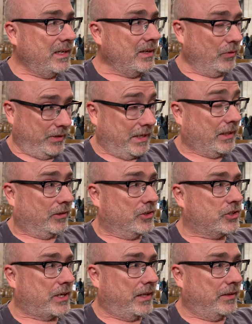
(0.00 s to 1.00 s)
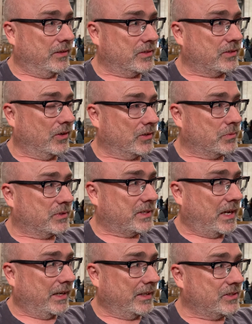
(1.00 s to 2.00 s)
or the English and the Scots were
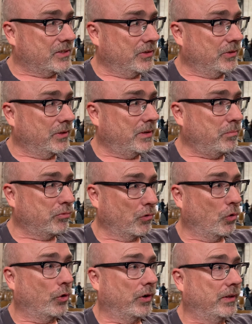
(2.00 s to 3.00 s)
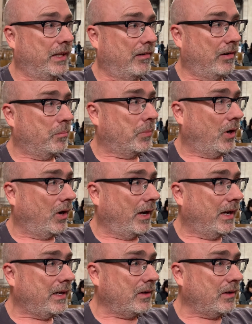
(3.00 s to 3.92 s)
starting to broaden their empire,